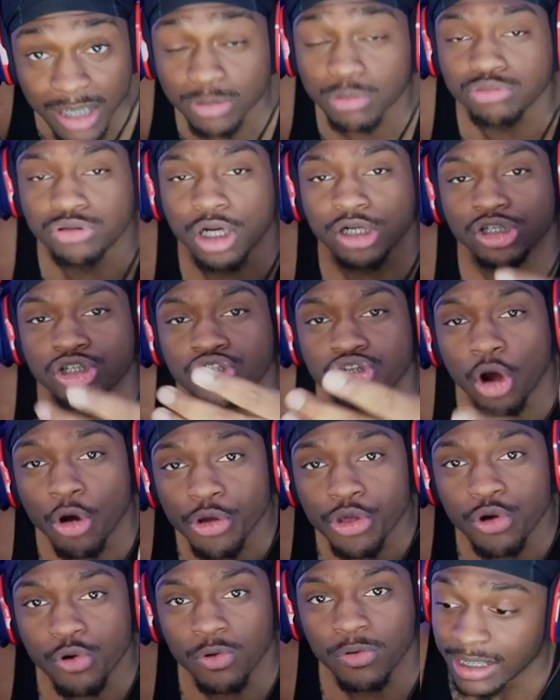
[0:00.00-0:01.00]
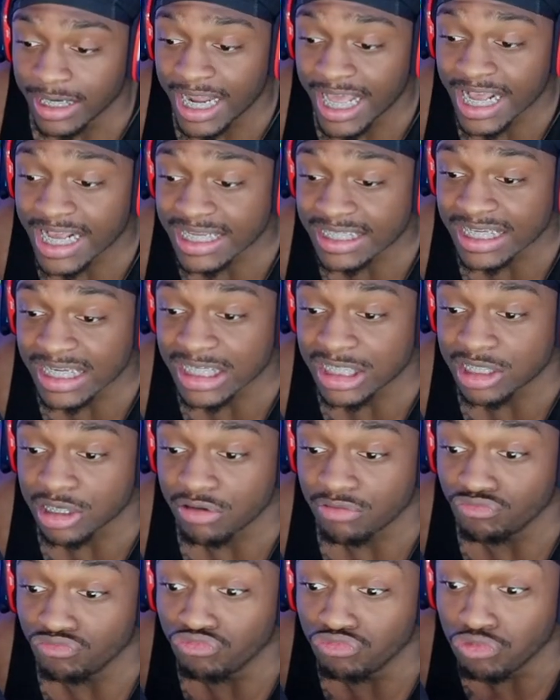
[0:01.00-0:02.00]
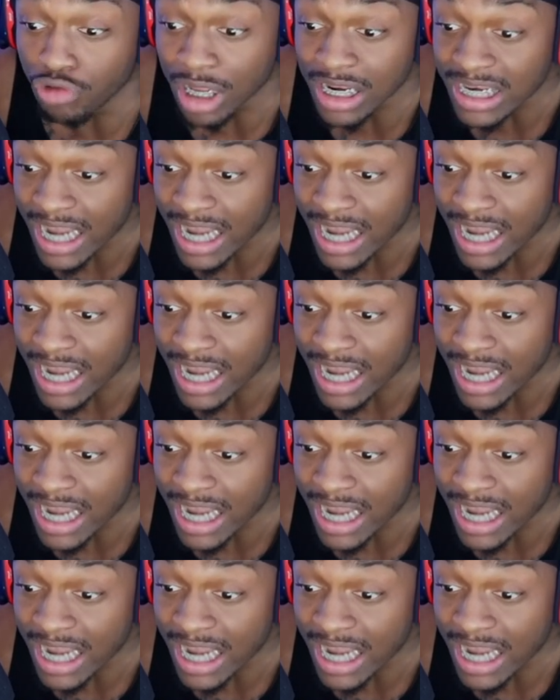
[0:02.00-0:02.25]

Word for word: what I'm trying to show you. Niggas is real